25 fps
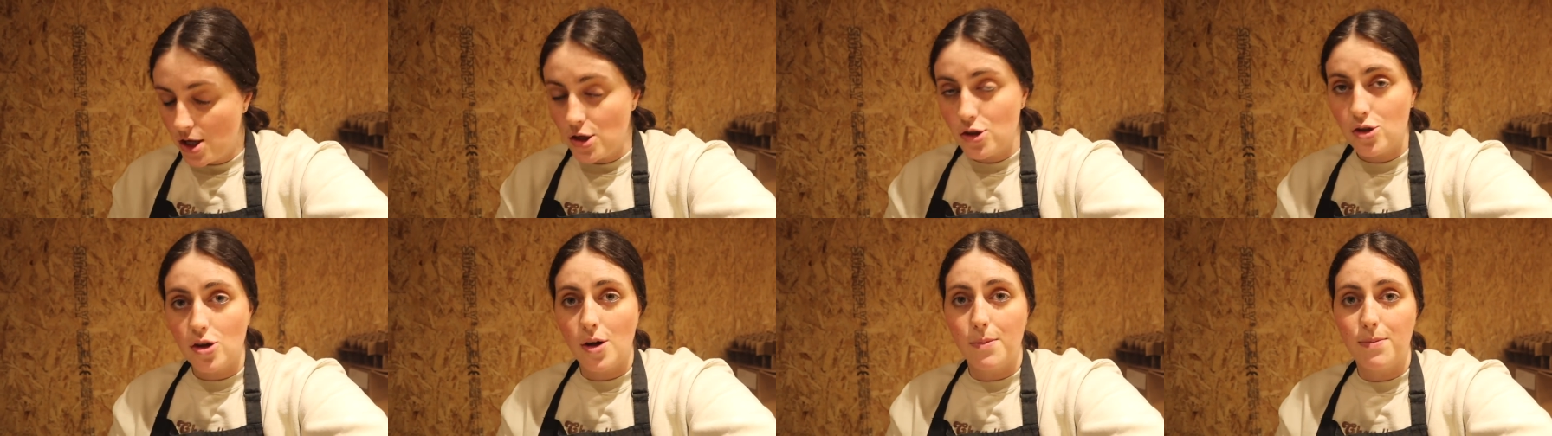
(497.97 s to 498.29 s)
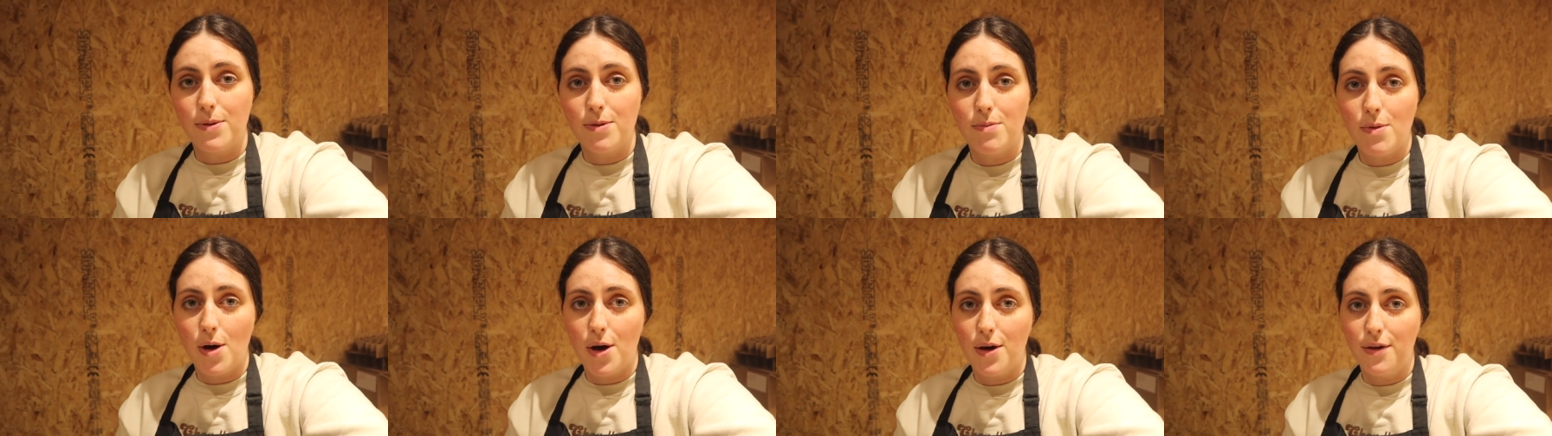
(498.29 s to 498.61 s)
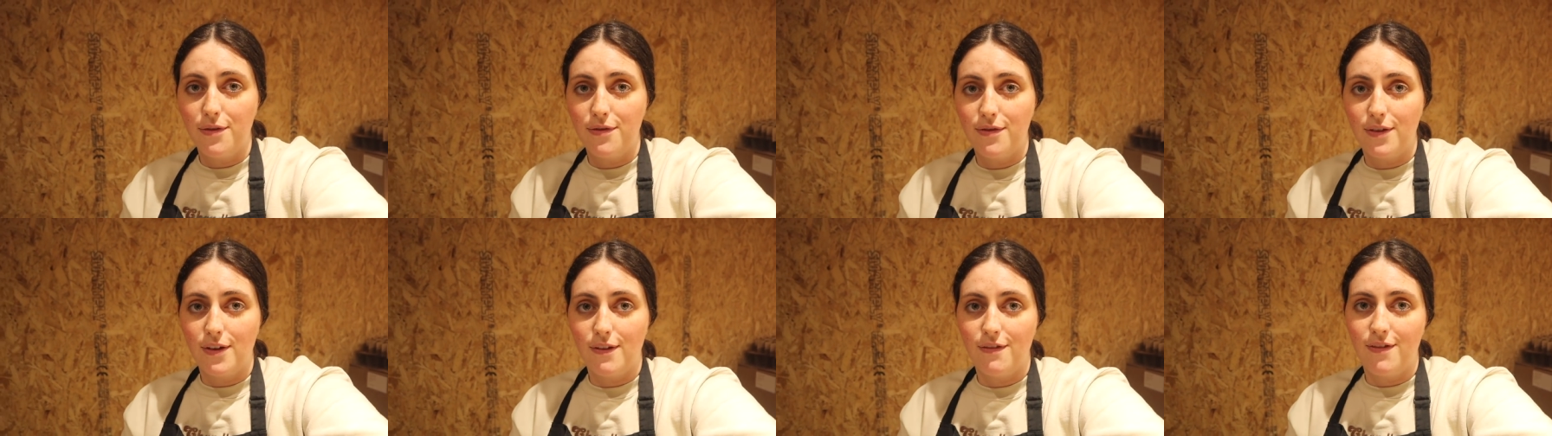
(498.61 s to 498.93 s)
drop them
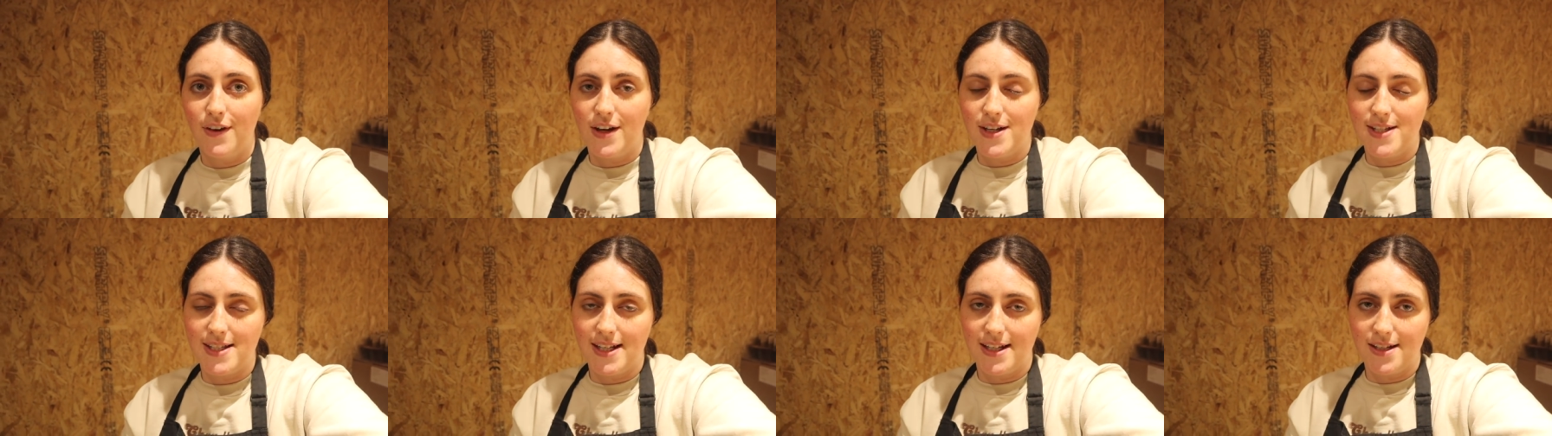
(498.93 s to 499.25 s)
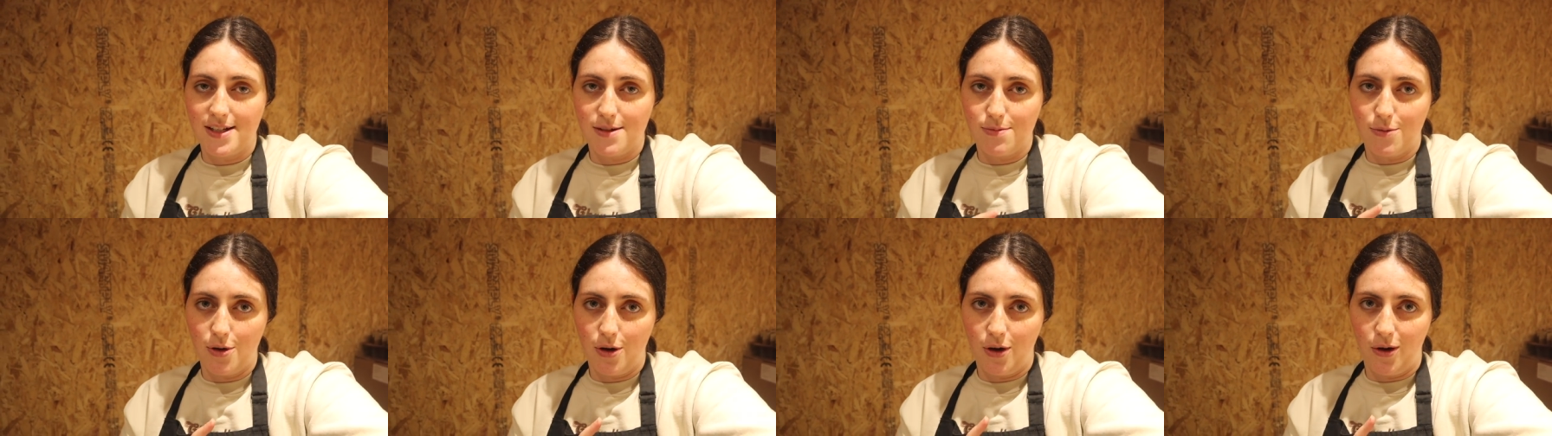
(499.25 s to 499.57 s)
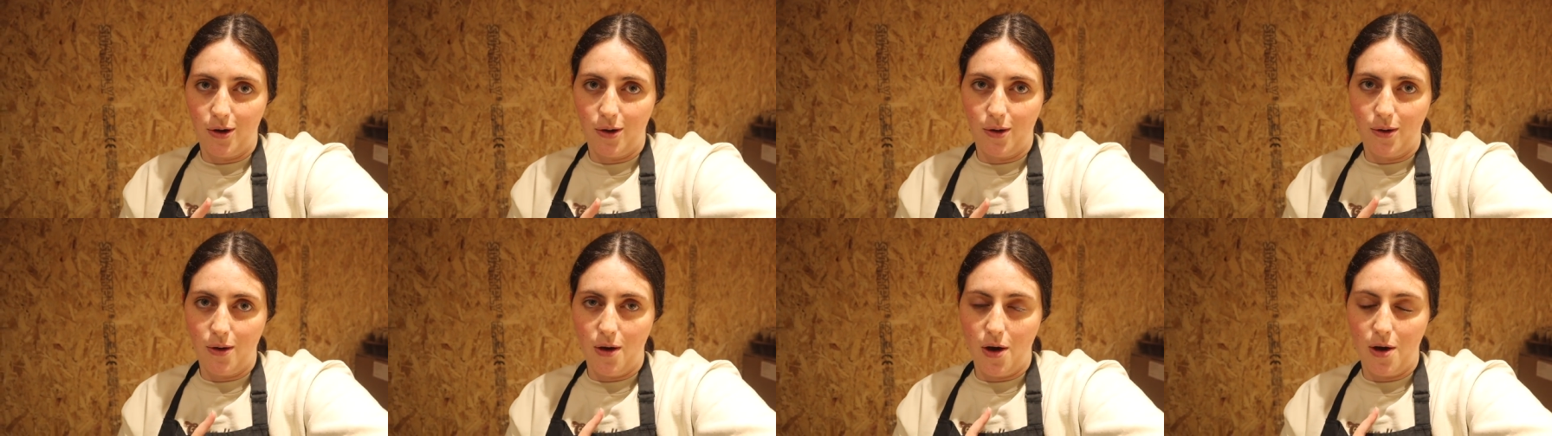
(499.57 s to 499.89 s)
off first thing
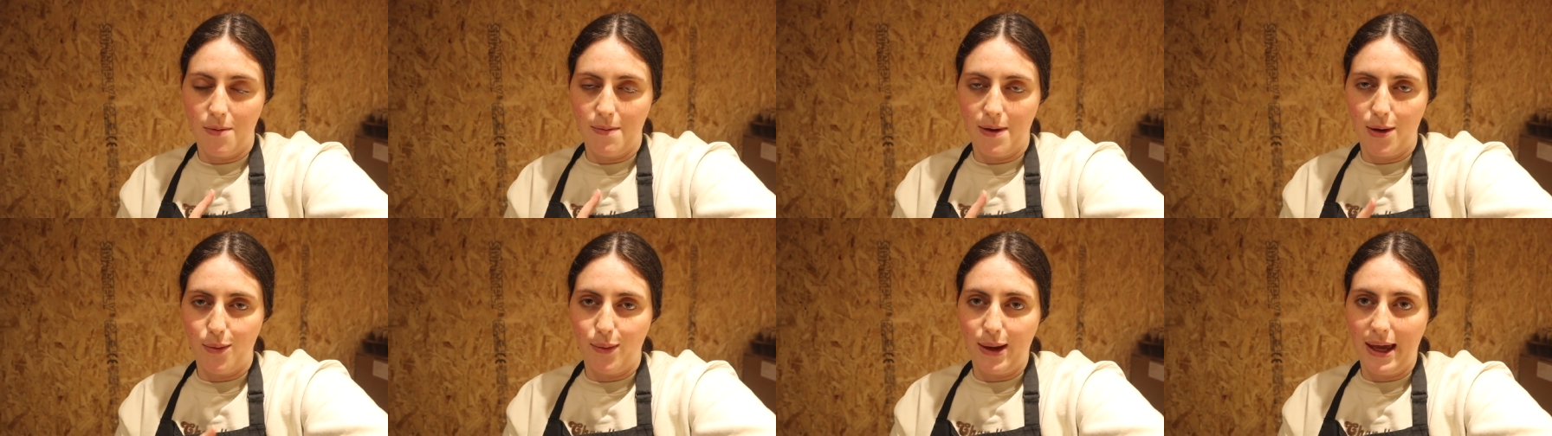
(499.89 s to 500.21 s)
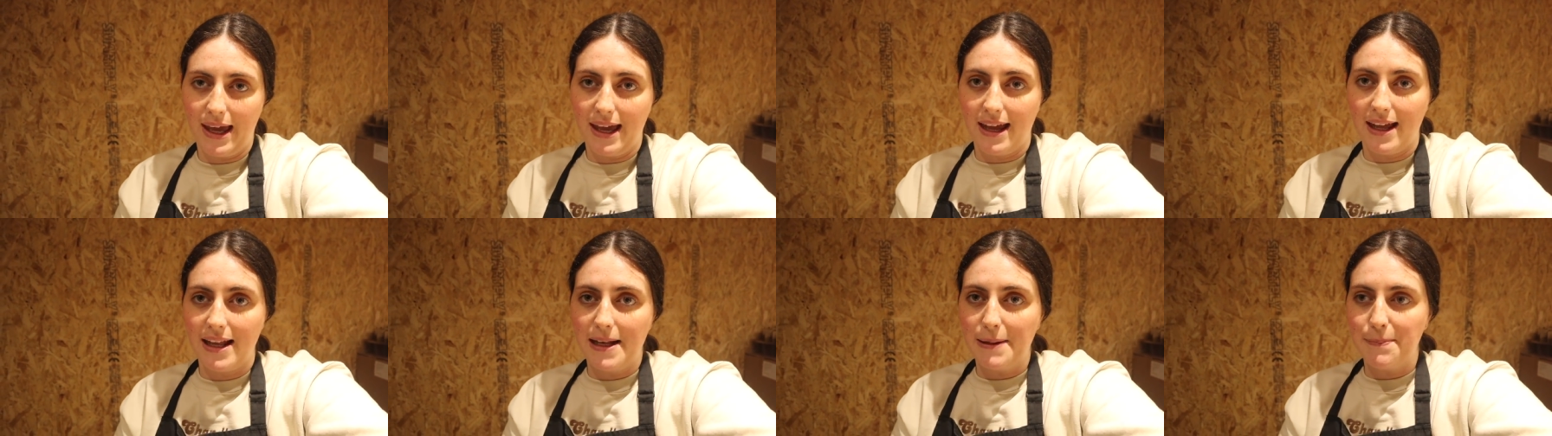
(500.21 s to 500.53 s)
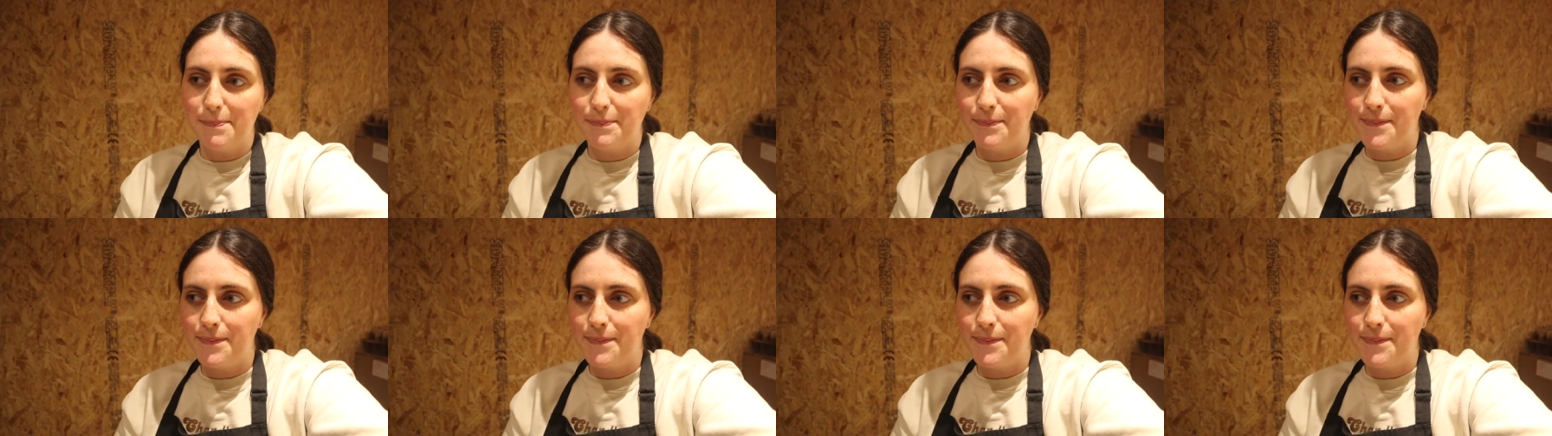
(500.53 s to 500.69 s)
tomorrow on my way in.